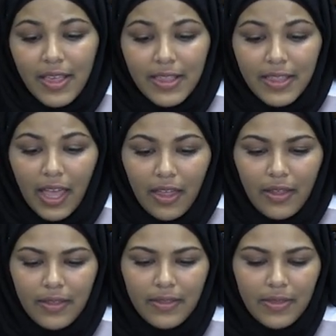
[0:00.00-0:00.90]
Sta
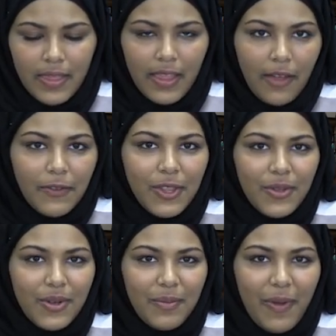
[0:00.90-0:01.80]
the staff and
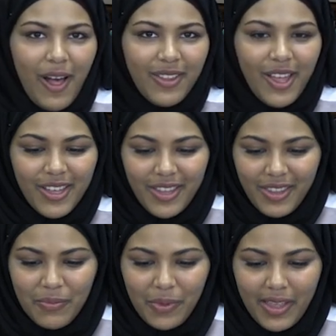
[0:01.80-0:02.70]
student potluck
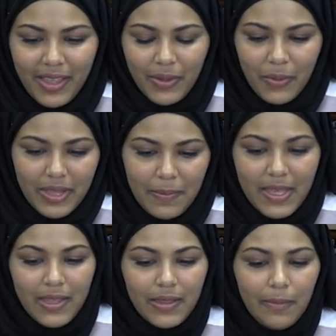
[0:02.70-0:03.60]
will, is going to
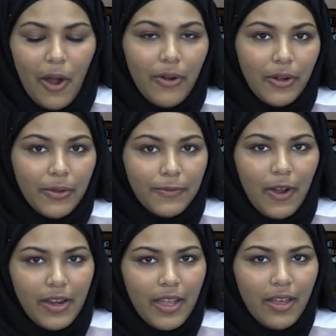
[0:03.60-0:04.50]
be tomorrow,
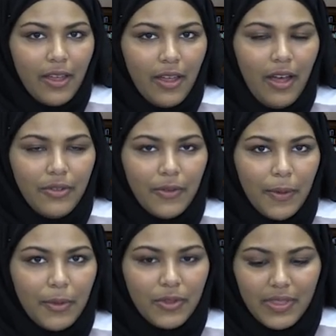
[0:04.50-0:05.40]
Friday, uh,
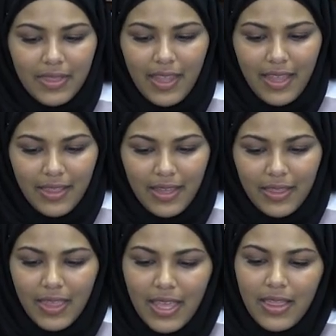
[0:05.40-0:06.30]
November
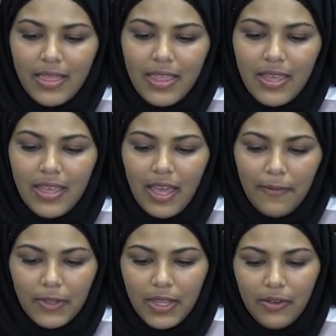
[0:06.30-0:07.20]
18th in the
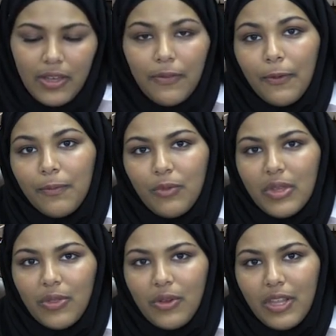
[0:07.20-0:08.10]
cafeteria from
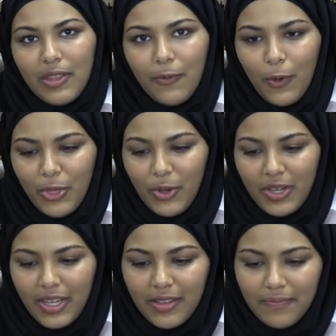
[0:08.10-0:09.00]
3.30 to
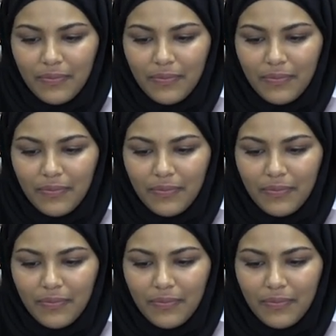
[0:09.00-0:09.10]
4.30.